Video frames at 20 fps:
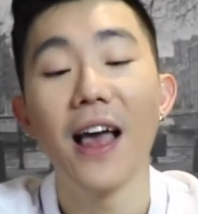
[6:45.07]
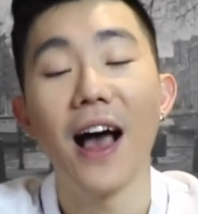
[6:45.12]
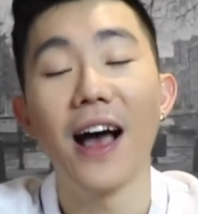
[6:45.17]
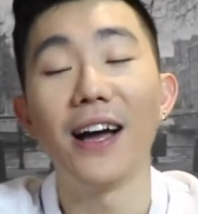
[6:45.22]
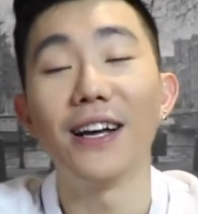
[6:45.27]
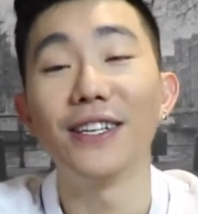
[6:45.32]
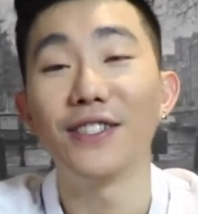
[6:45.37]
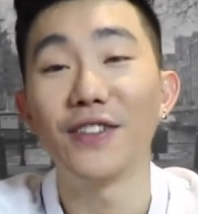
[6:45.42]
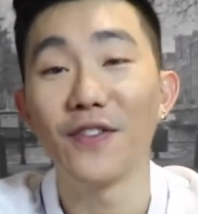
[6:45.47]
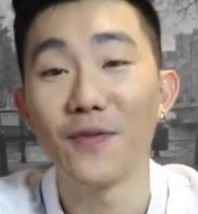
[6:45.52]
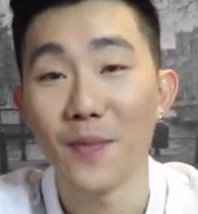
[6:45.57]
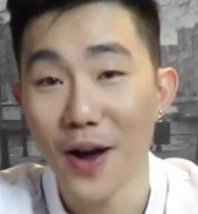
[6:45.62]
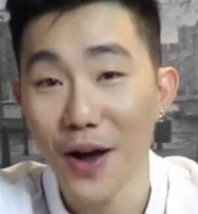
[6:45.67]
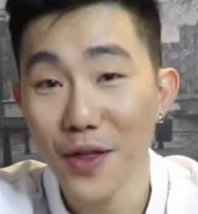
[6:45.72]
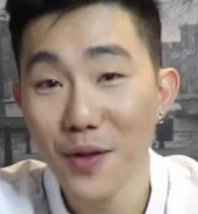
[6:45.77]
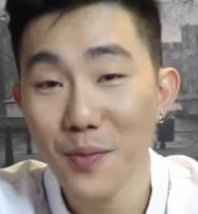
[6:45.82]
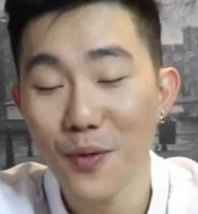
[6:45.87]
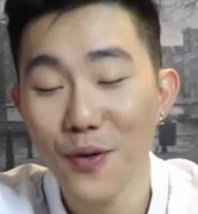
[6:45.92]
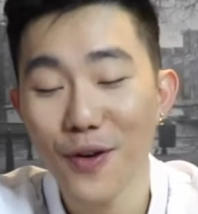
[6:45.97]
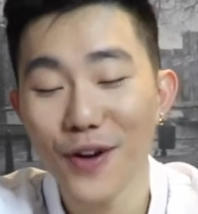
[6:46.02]
uh, two of my
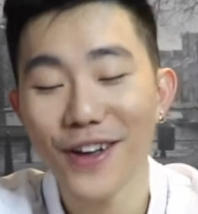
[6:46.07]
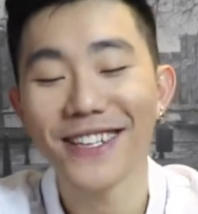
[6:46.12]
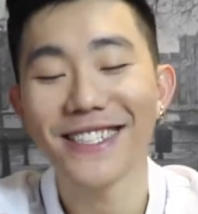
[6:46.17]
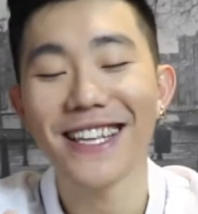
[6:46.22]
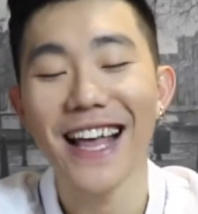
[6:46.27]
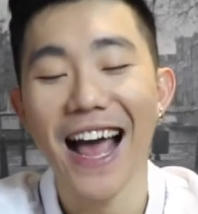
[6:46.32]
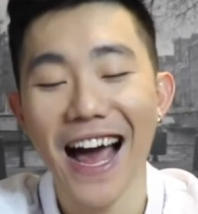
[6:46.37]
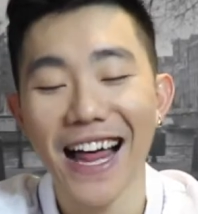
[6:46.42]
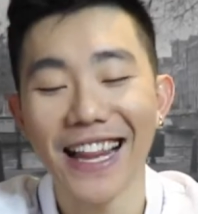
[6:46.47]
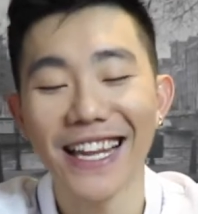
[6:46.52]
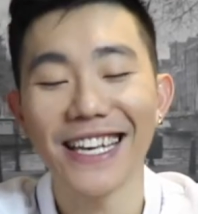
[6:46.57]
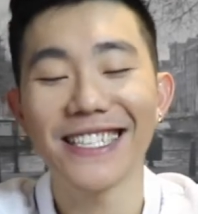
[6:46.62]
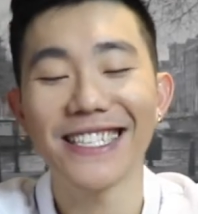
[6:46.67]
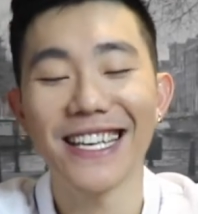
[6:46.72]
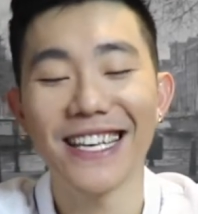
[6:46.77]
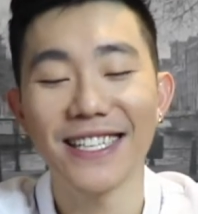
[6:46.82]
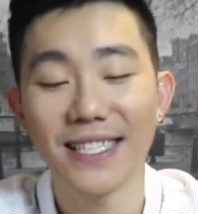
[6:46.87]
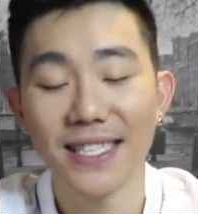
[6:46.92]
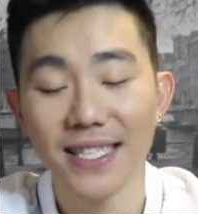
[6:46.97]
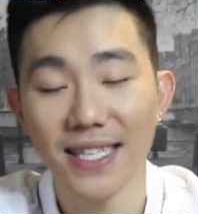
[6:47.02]
other boys, Alex
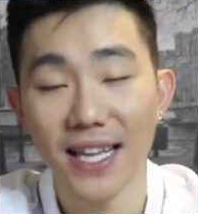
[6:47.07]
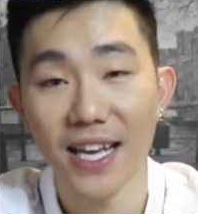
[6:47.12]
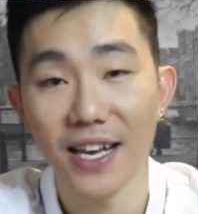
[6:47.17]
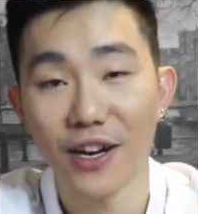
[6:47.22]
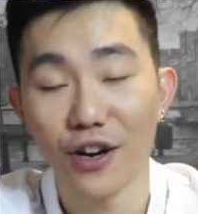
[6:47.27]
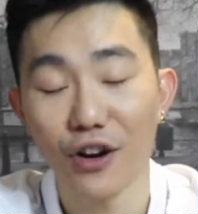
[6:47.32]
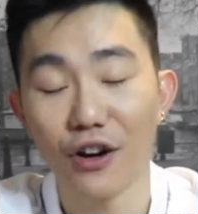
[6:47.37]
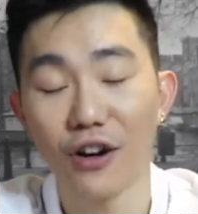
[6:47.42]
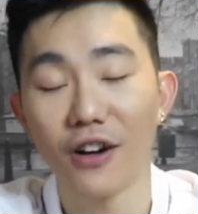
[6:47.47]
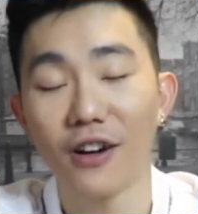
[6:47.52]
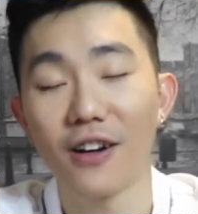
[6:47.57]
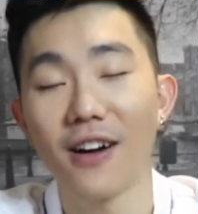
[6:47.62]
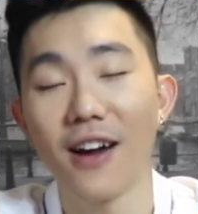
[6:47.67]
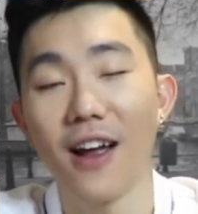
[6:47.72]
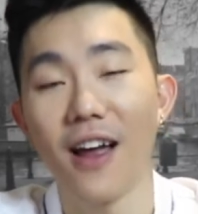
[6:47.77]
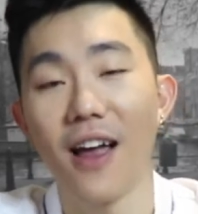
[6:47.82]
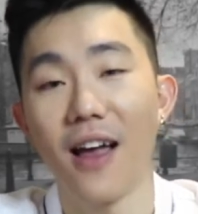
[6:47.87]
and Slater,